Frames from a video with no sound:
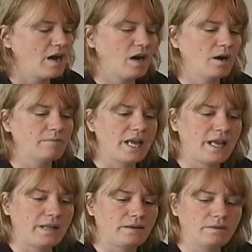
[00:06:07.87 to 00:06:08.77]

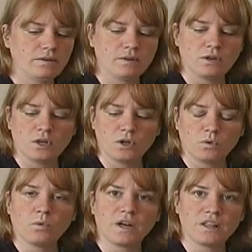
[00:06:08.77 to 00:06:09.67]
And
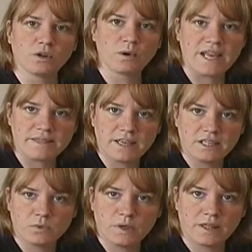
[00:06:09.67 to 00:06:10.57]
one of the great
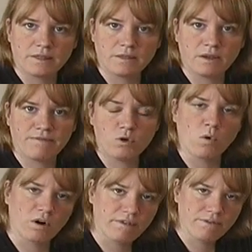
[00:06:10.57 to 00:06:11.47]
things if you
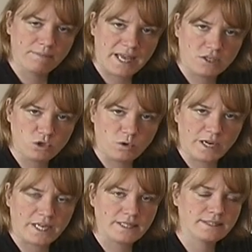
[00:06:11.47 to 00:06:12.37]
order from
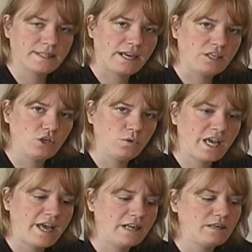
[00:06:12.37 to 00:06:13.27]
Enjoy is that you
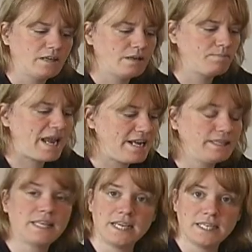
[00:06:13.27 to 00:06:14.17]
can
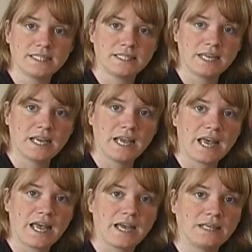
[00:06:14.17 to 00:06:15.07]
paint these,
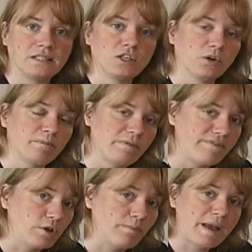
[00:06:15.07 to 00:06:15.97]
and
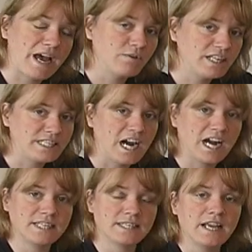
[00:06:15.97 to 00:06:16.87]
if your battery
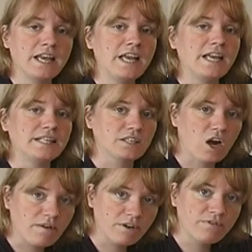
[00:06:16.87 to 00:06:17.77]
dies, it's
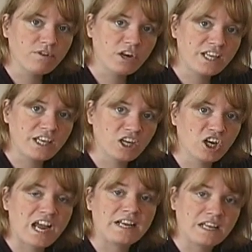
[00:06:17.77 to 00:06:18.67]
covered for a
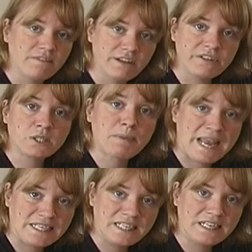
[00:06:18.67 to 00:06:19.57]
year, and even if it's
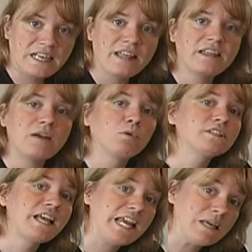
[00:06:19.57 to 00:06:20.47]
painted, they will
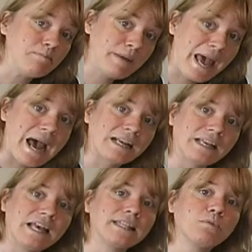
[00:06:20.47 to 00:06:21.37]
take it
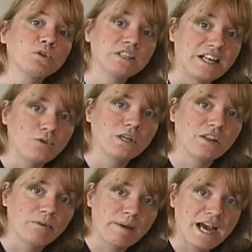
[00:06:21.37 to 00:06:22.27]
back and they will send you
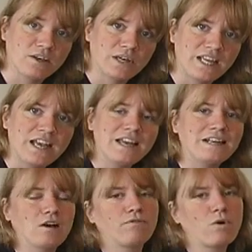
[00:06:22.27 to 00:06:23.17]
another battery.
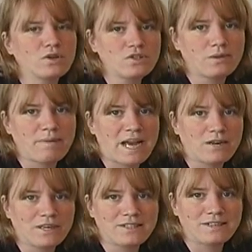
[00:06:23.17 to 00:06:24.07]
Now, of course, if the
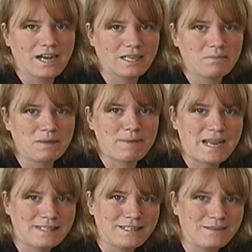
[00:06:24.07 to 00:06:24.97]
battery is not going to be
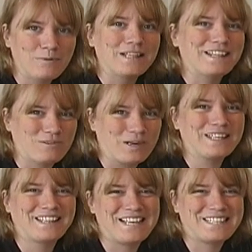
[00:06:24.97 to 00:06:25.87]
painted, when the one
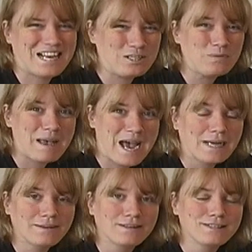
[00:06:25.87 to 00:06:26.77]
that they send you
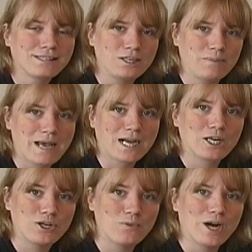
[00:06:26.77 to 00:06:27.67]
back, they're going to send you back a
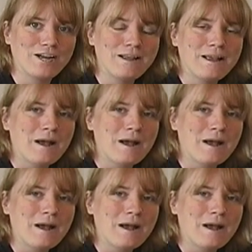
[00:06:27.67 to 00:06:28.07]
new one.